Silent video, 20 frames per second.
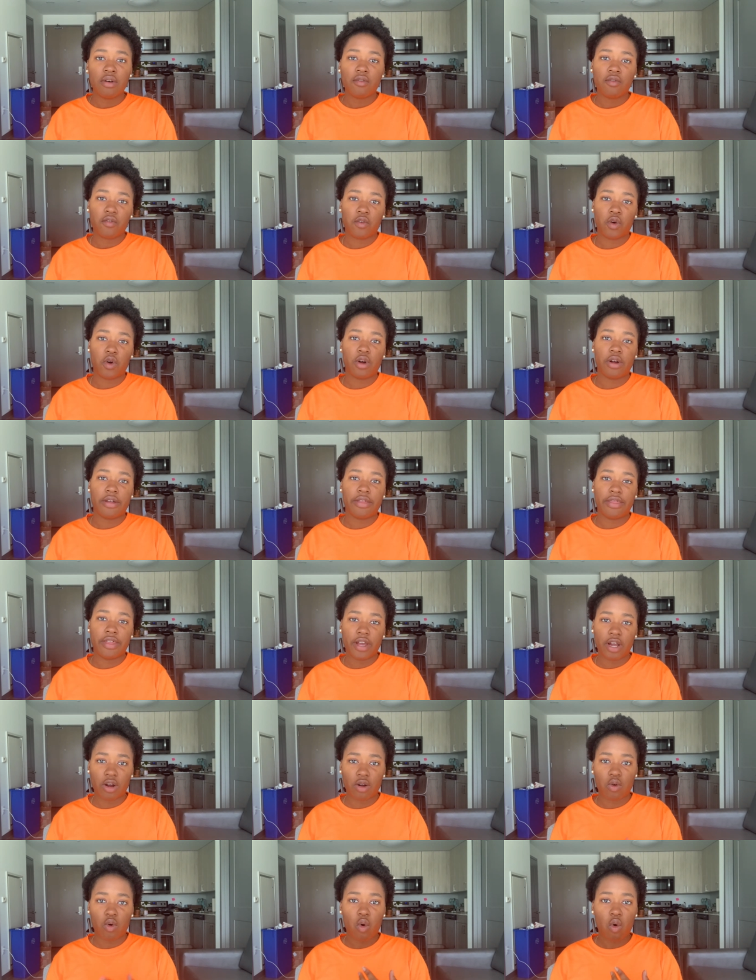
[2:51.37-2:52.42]
for
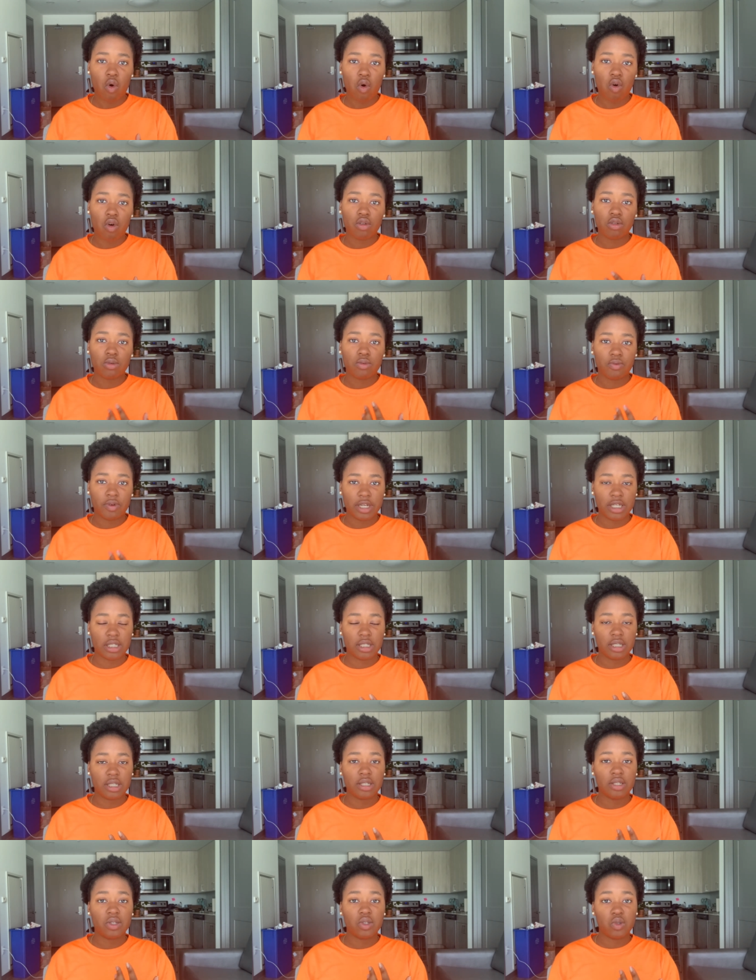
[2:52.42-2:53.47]
their old
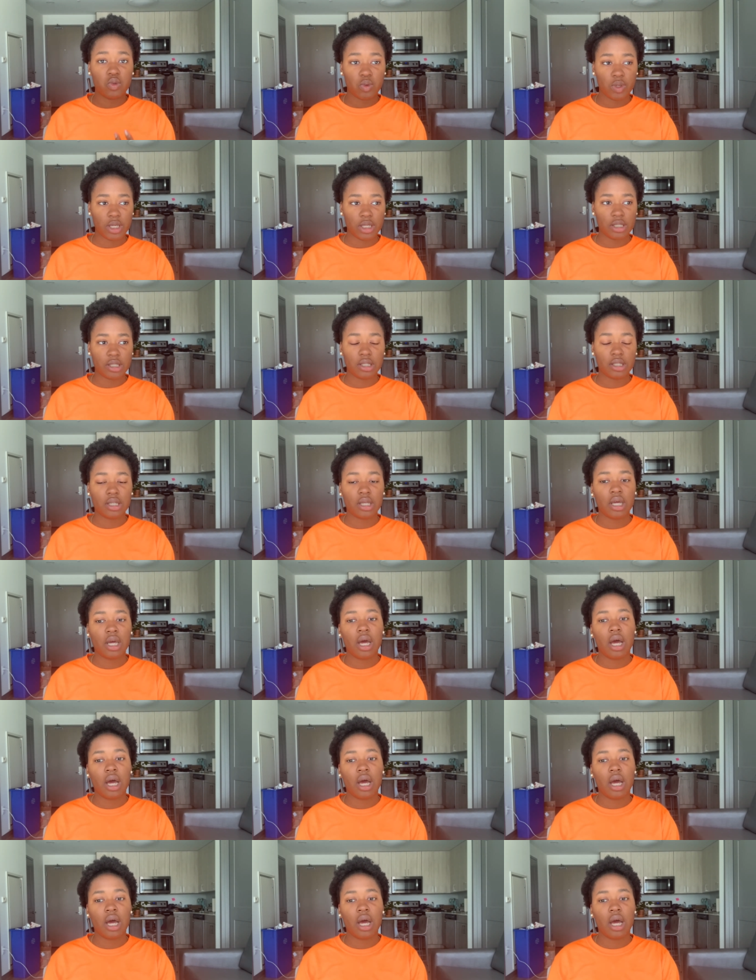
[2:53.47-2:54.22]
racist tweets.